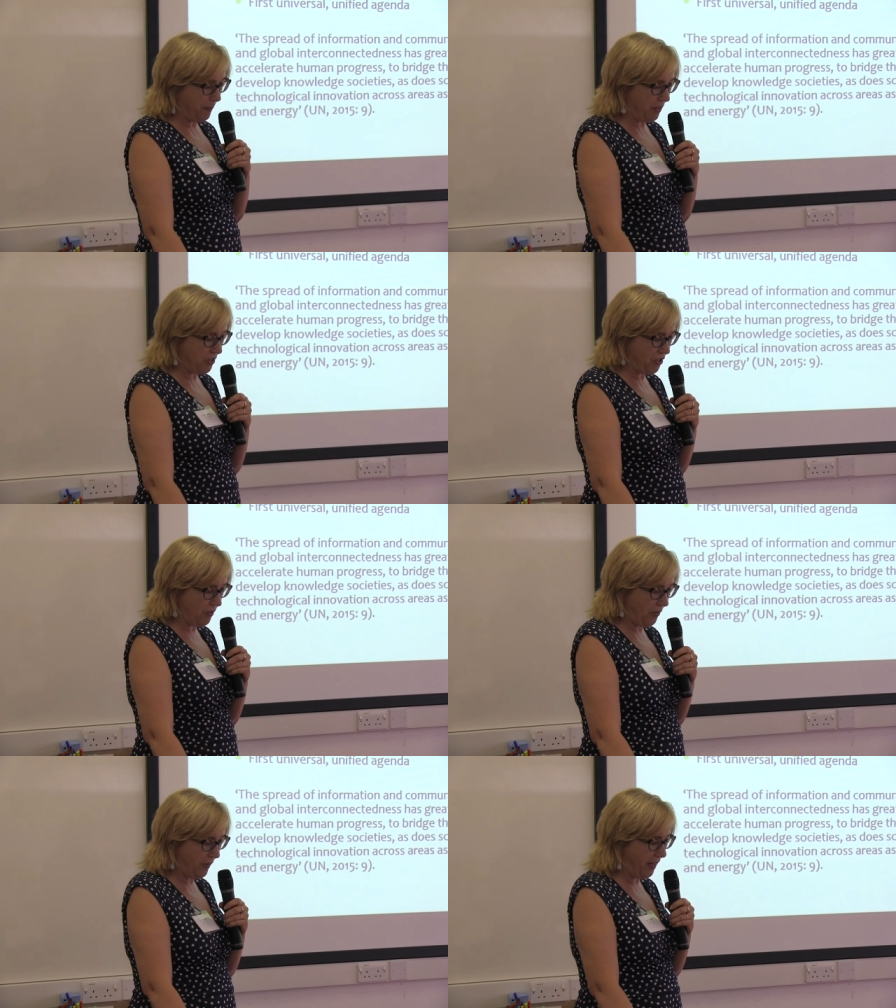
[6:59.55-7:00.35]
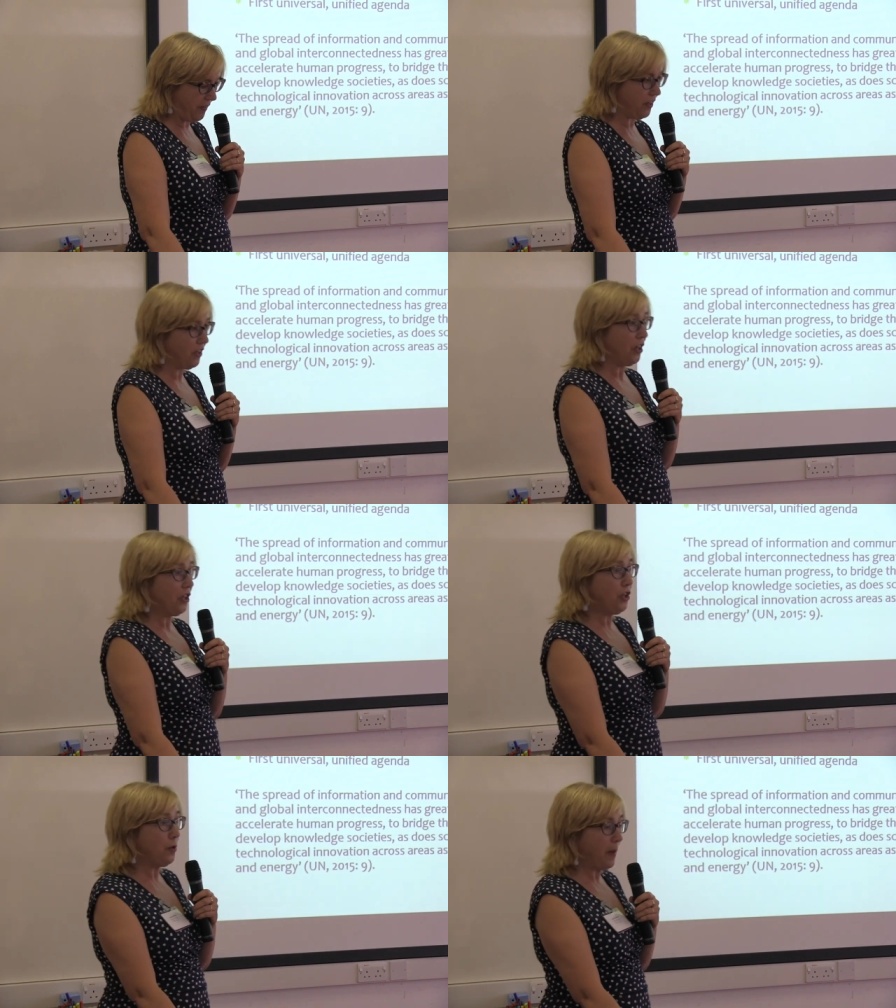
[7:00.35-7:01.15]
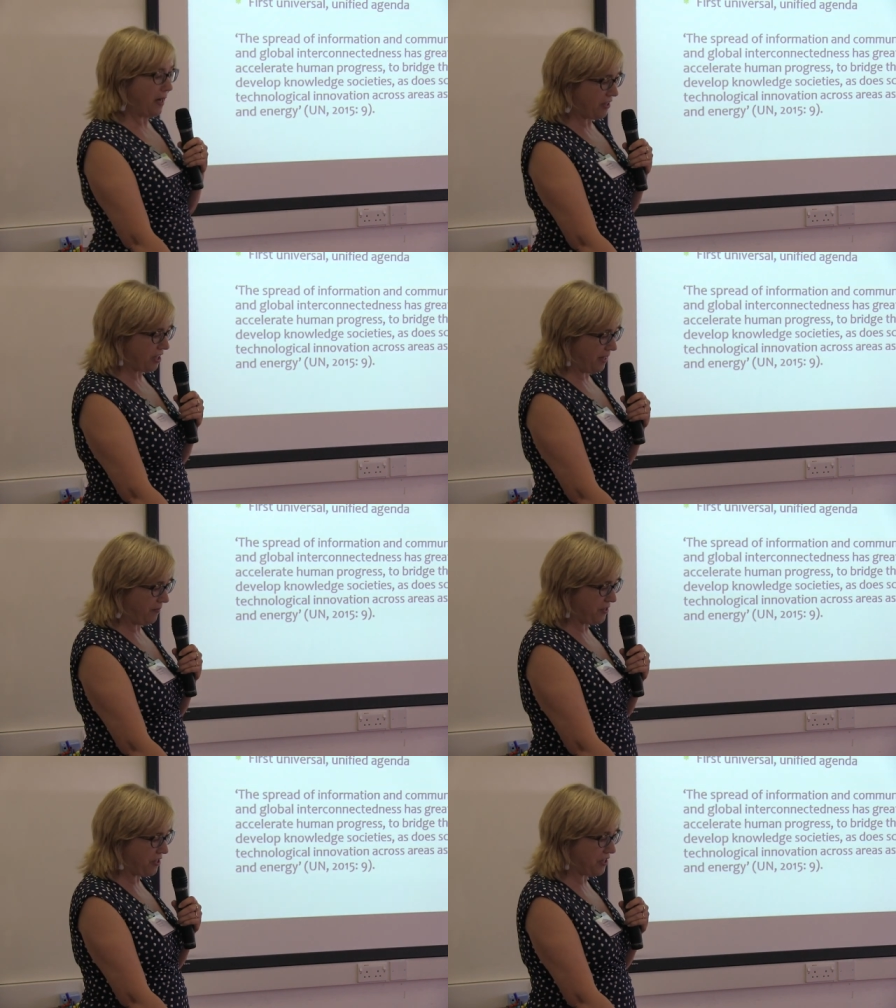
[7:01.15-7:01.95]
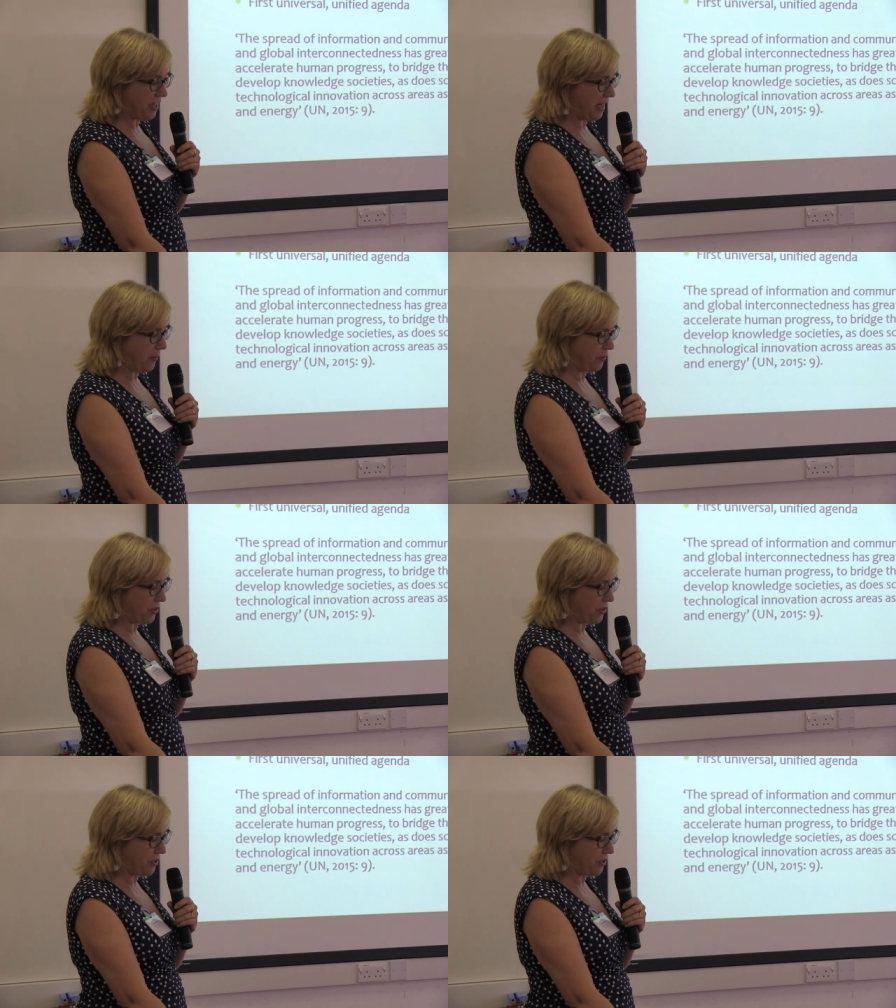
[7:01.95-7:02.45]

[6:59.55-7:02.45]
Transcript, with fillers: because you know they're the new paradigm for sustainable